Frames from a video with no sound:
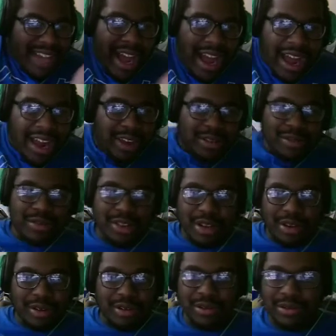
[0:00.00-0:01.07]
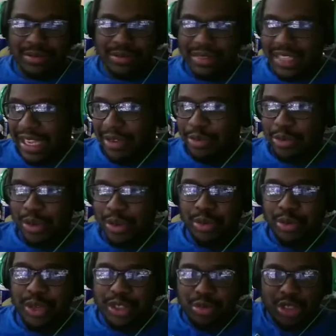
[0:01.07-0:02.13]
I don't know. Like,
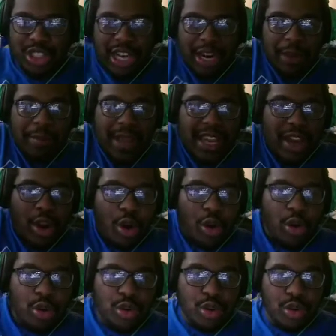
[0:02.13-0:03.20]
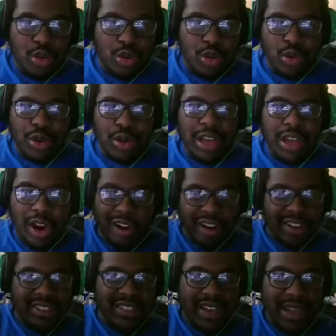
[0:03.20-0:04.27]
we're trying to make a whole new
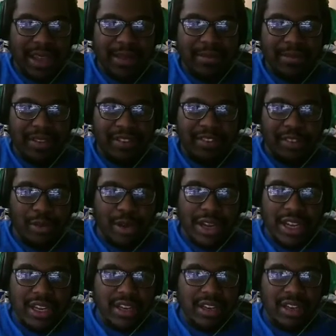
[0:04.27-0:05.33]
archetype for what?